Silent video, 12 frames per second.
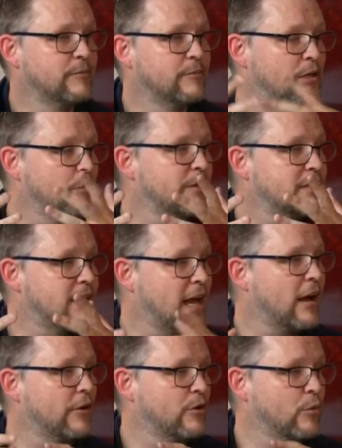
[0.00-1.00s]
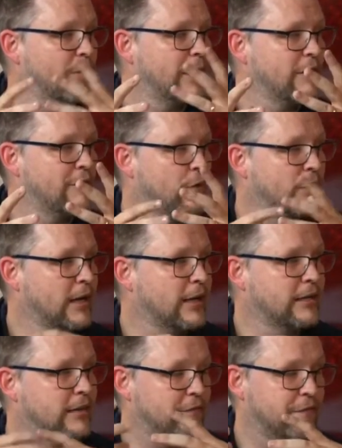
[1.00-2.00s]
But don't be scared to wear the
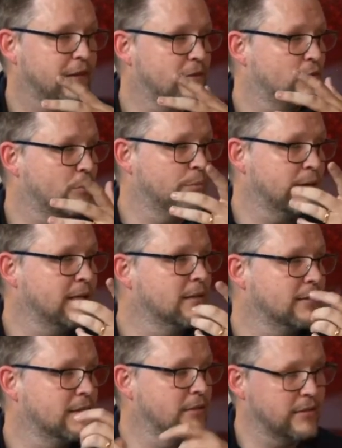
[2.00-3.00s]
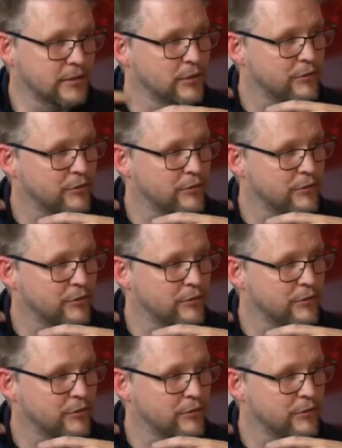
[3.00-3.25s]
490 that fits your build until